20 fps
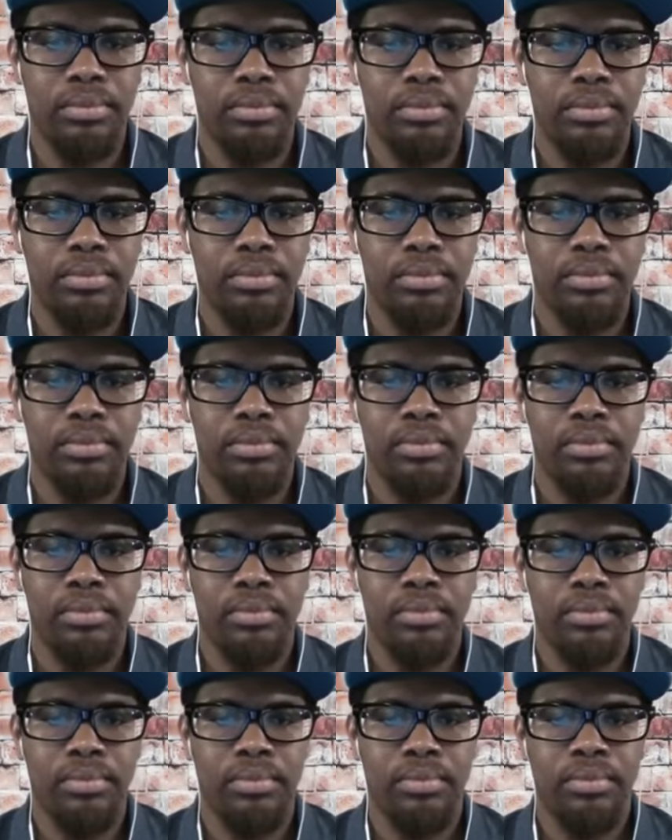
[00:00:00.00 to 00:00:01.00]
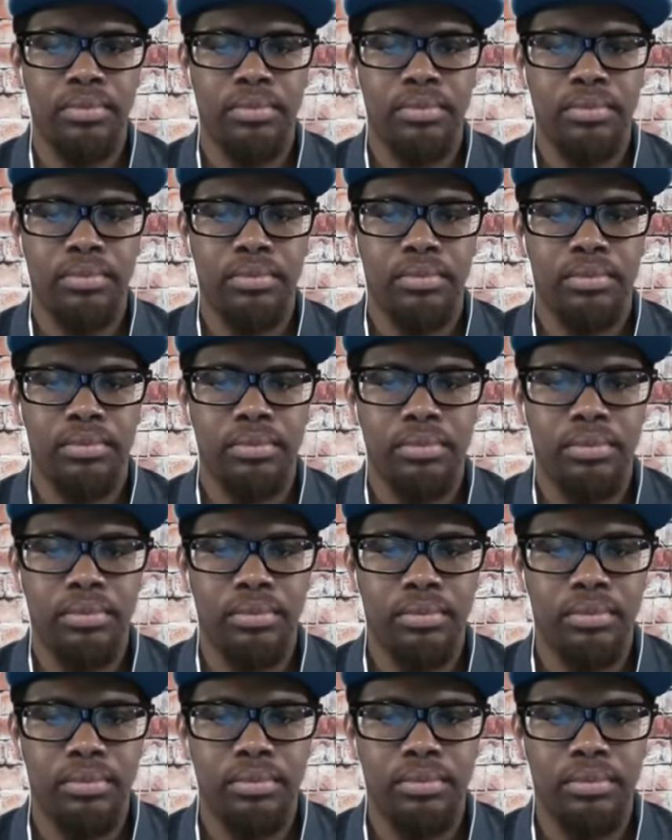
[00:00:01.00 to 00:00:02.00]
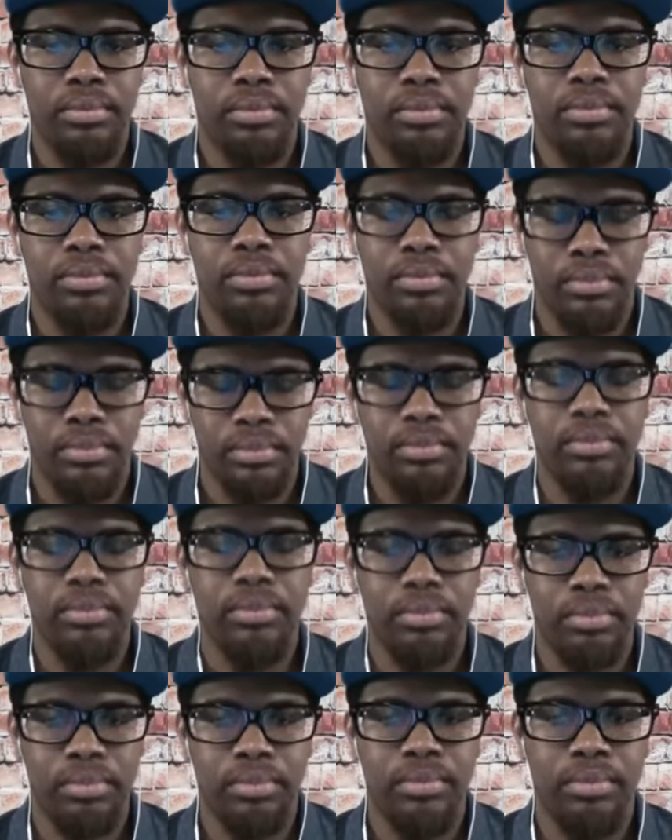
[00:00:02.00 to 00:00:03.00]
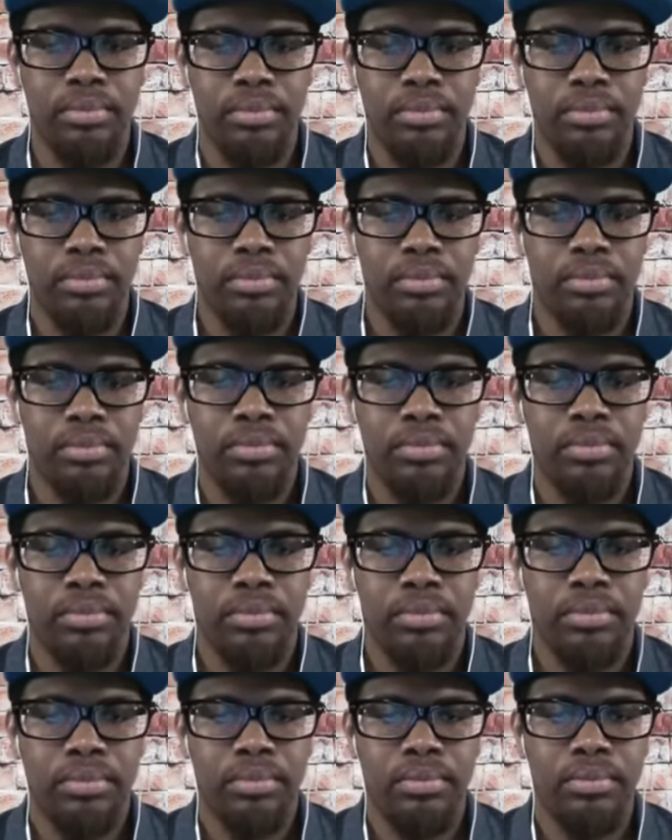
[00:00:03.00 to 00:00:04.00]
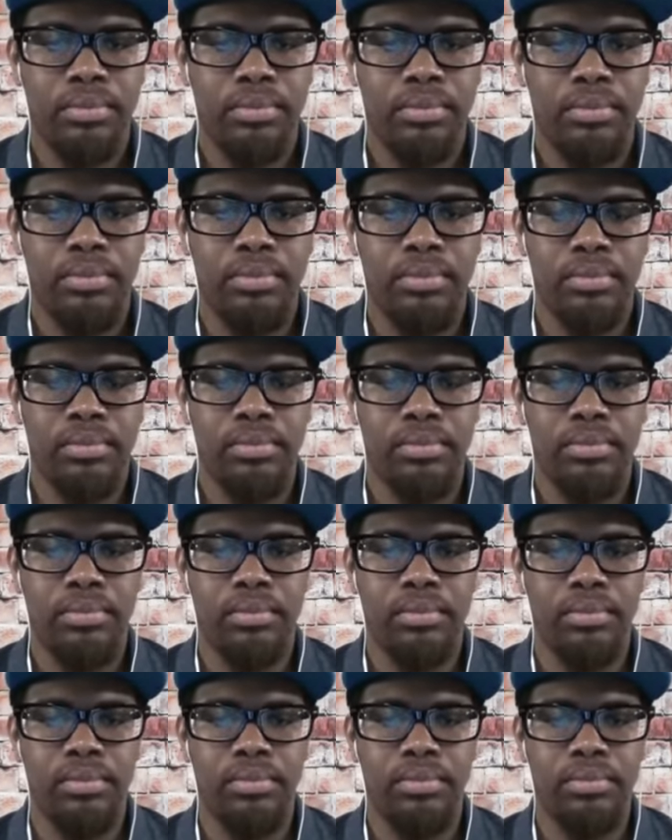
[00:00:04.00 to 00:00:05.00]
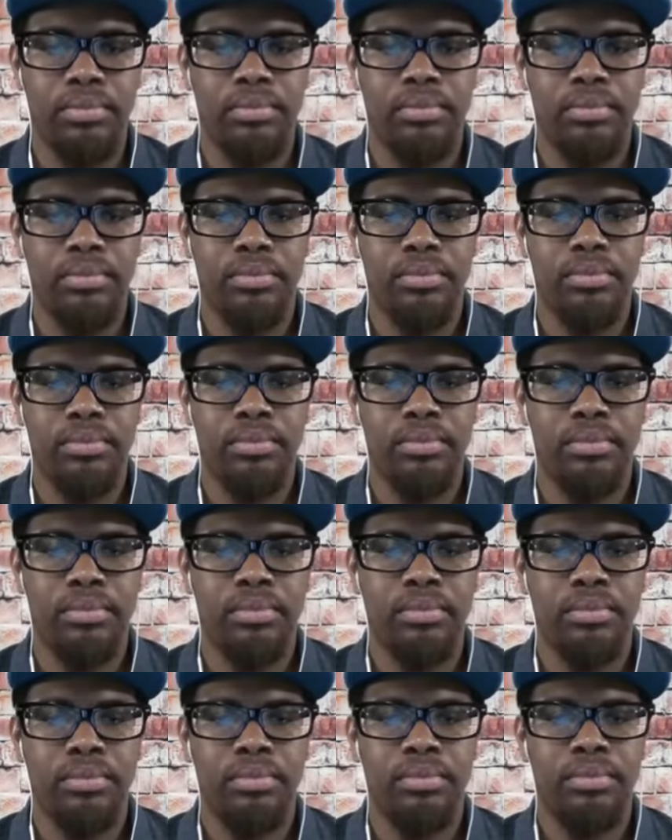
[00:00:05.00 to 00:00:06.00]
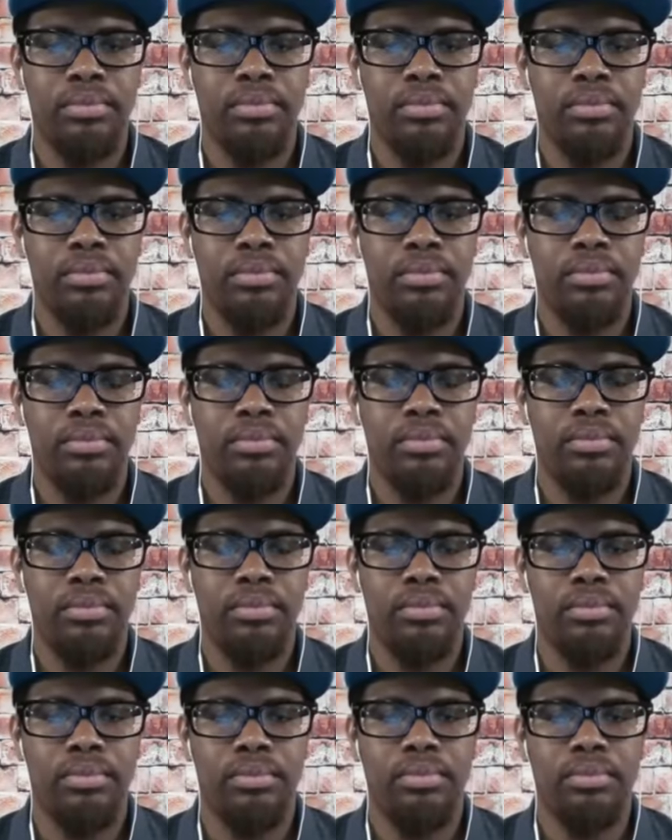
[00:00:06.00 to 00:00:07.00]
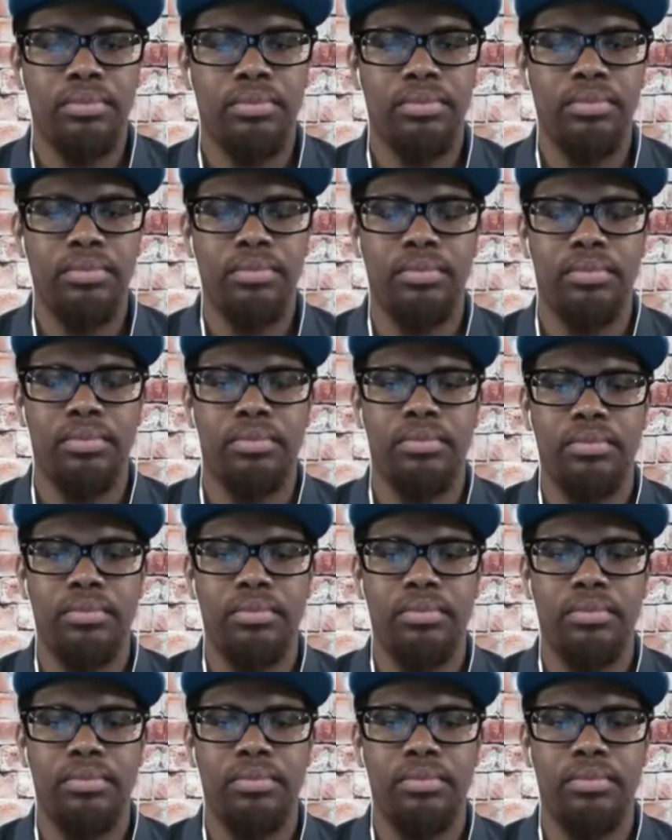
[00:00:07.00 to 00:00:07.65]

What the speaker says: (silent)